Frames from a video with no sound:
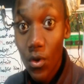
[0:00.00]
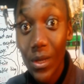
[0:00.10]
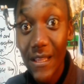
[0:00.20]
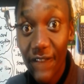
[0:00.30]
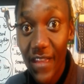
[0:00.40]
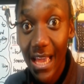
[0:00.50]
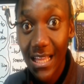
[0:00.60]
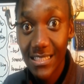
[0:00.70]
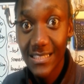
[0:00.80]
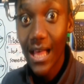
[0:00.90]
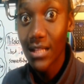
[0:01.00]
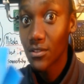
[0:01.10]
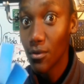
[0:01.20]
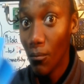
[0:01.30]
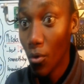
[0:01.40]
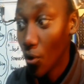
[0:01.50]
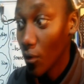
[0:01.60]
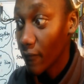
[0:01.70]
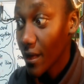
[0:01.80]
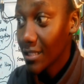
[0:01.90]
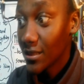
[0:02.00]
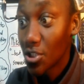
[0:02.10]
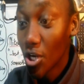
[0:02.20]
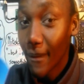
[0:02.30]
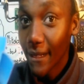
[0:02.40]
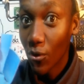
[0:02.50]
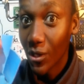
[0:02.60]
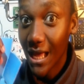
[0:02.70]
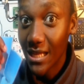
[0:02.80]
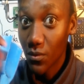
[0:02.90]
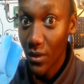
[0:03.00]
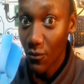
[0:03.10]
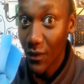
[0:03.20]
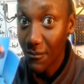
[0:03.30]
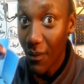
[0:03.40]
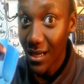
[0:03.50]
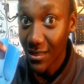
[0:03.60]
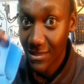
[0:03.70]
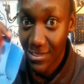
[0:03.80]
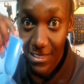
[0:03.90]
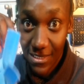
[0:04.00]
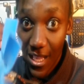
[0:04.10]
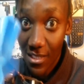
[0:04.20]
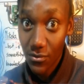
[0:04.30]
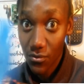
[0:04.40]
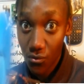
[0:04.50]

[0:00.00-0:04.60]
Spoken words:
when the vehicle starts to move, the turbine collides with wind particles and starts to